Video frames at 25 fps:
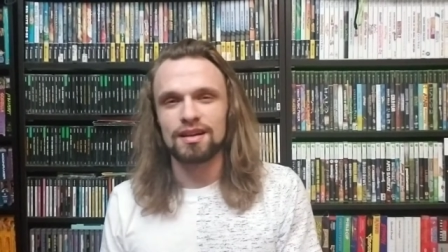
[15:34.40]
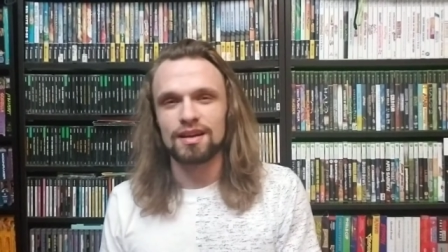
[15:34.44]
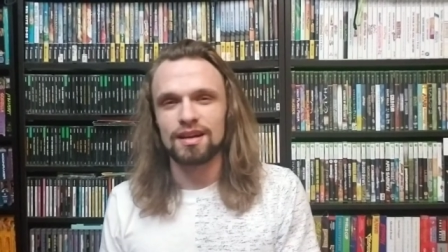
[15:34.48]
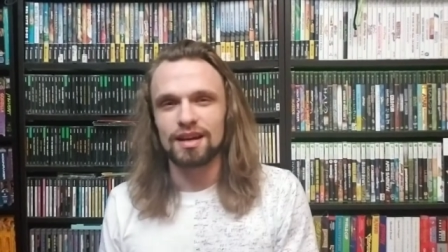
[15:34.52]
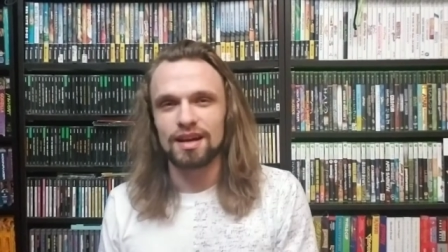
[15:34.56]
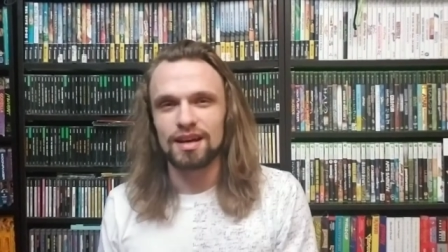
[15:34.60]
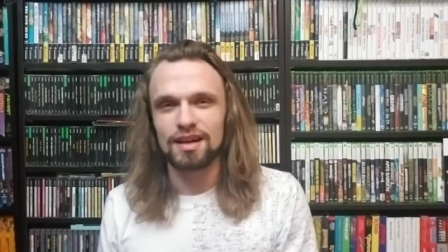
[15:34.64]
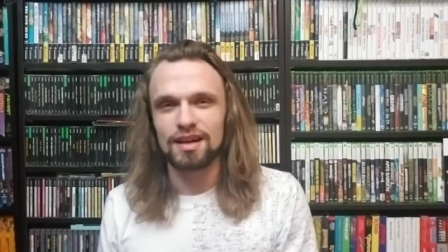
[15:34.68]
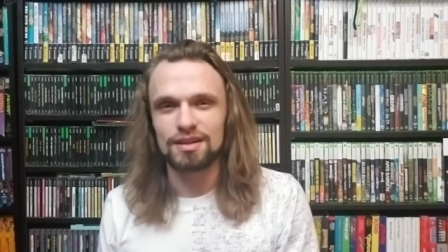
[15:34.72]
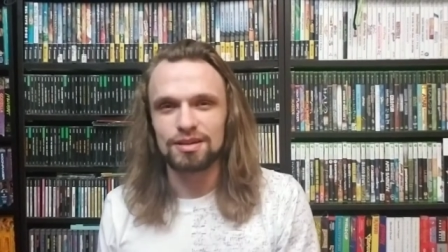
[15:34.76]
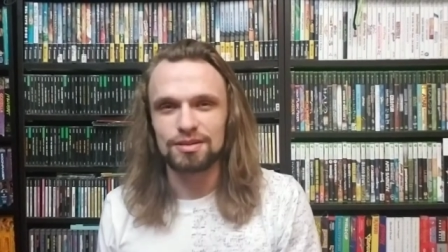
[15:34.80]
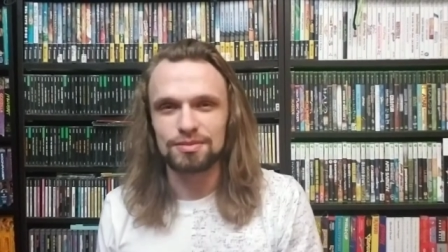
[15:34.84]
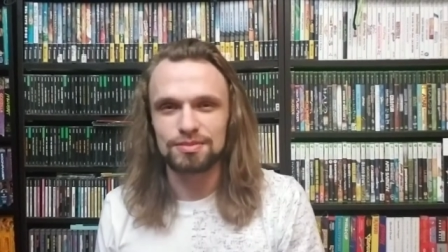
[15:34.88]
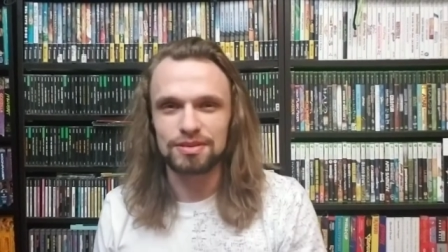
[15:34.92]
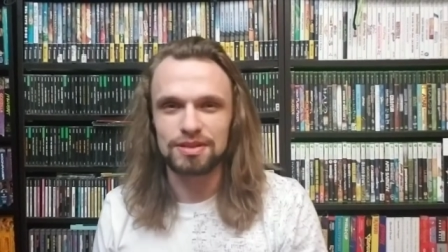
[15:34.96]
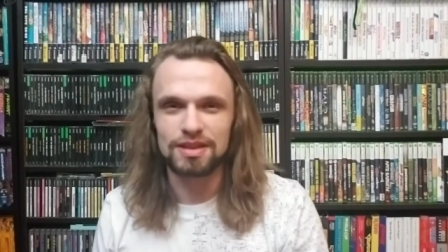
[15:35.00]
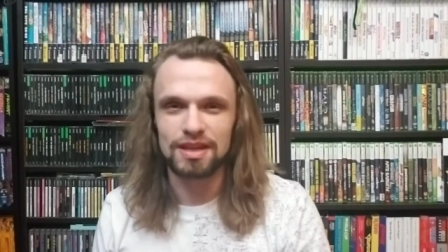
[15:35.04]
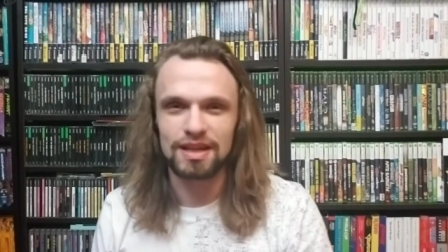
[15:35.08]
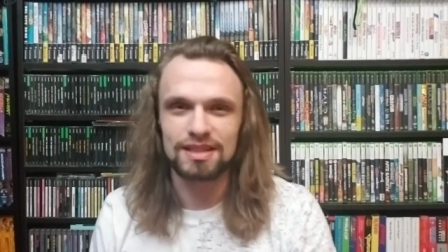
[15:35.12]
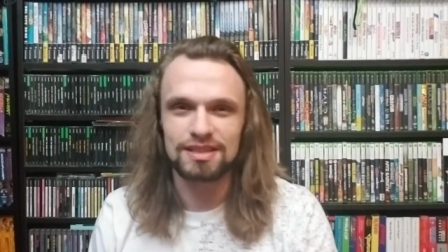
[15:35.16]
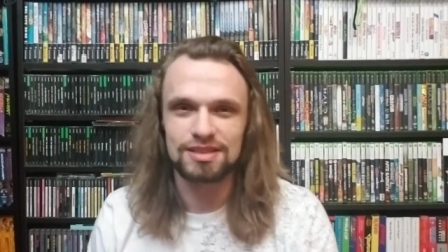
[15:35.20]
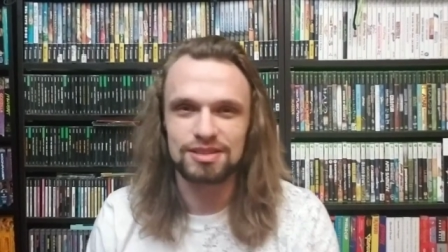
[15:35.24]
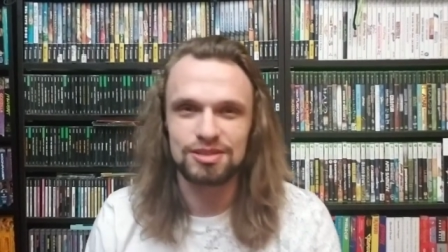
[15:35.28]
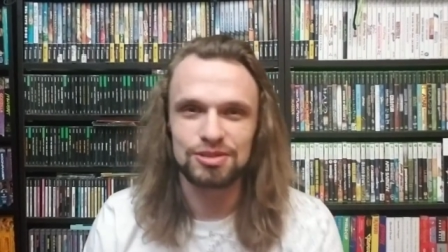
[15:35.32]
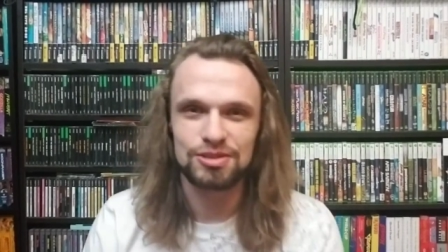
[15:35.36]
I hope you
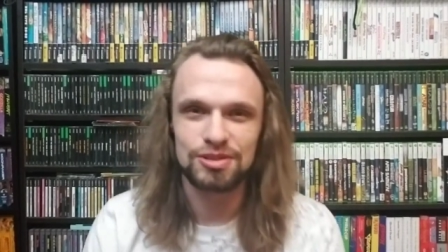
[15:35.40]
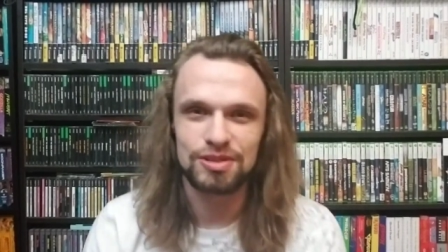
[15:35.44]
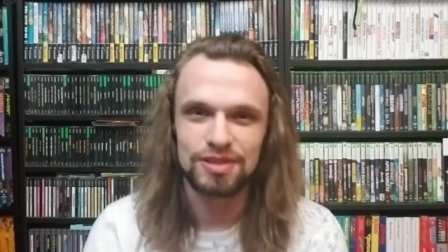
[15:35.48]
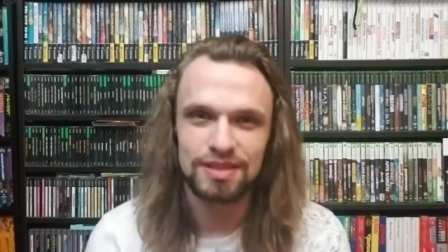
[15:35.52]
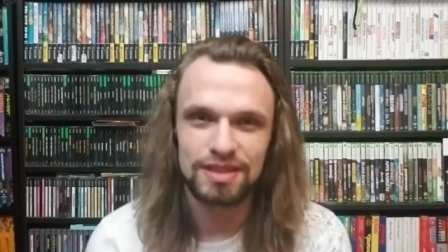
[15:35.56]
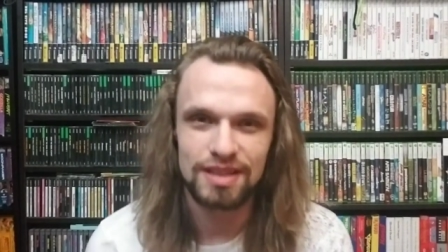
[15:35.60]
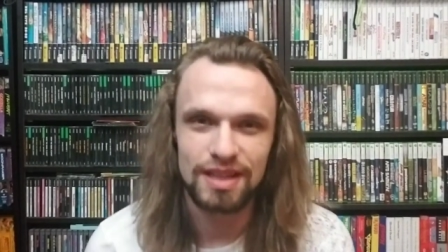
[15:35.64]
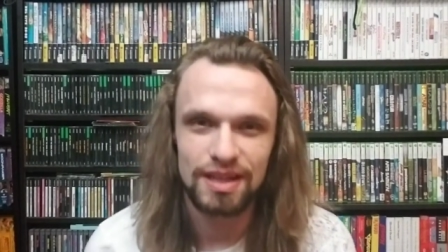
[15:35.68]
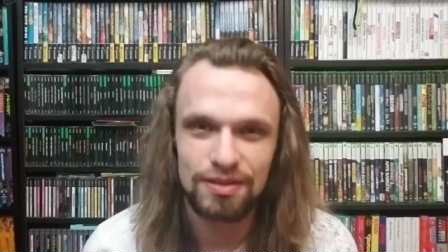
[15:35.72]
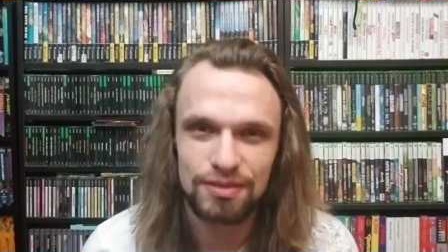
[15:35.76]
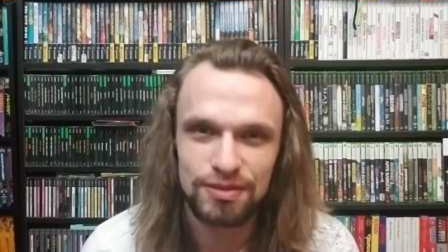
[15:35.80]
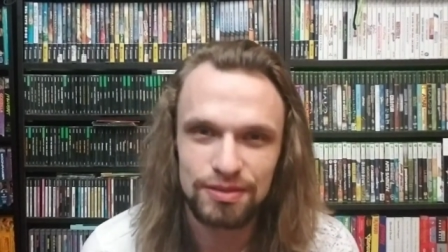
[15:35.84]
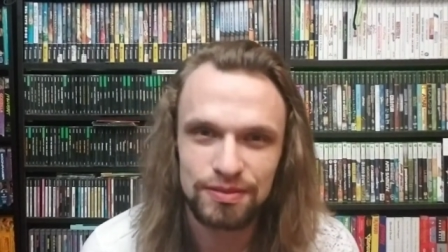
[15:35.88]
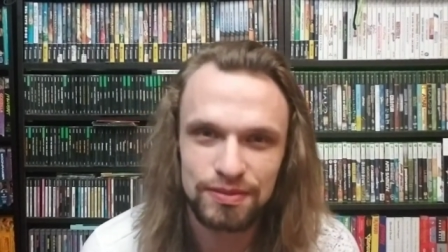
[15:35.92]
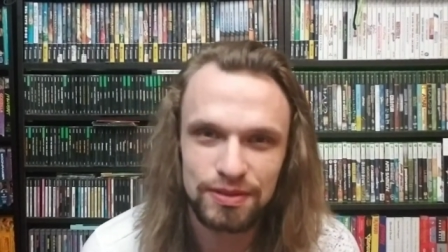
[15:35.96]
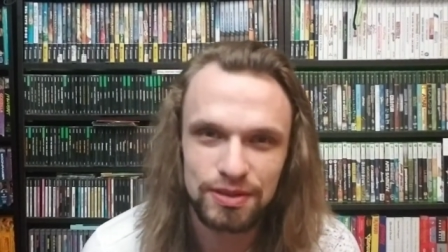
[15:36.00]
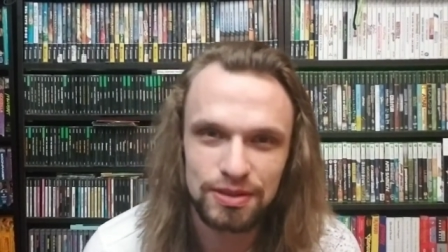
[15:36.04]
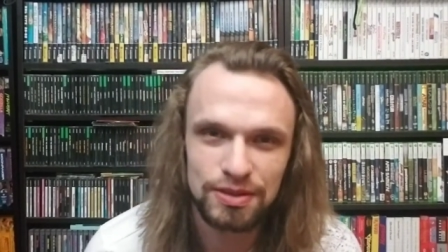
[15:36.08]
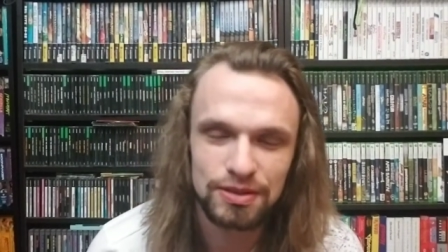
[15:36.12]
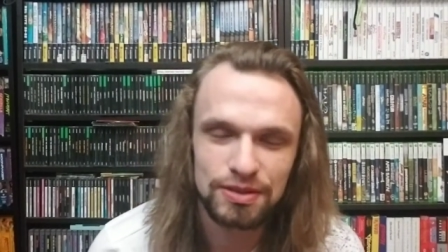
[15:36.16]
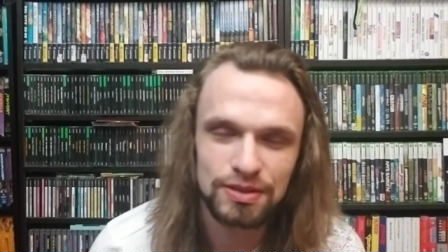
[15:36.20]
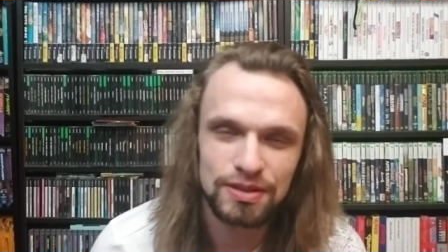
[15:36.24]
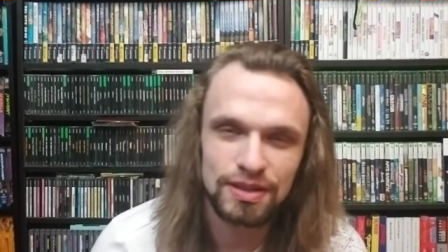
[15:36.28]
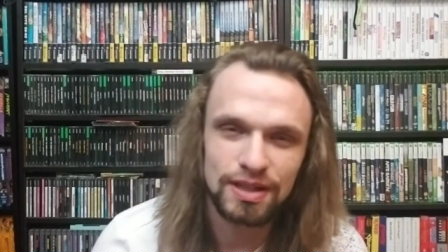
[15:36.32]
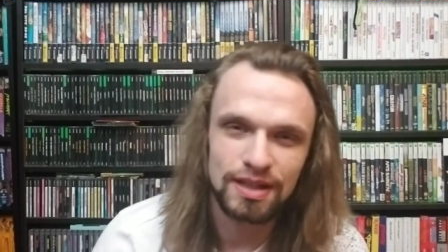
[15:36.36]
guys enjoyed that review